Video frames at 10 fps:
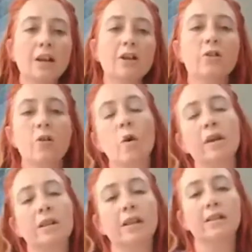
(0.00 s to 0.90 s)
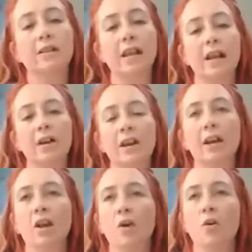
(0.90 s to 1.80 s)
so it wasn't as
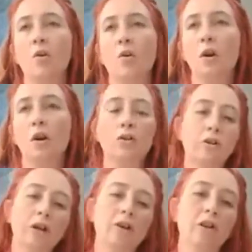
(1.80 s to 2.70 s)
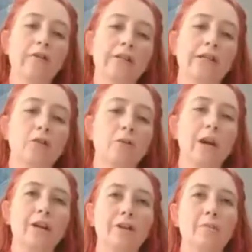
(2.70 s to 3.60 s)
scary or critical of a
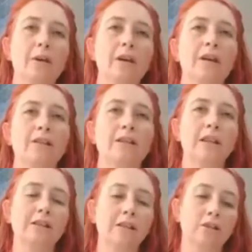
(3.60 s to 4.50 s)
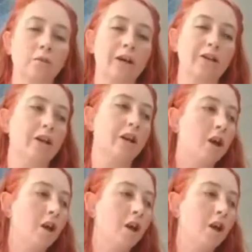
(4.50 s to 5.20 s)
situation because this situation,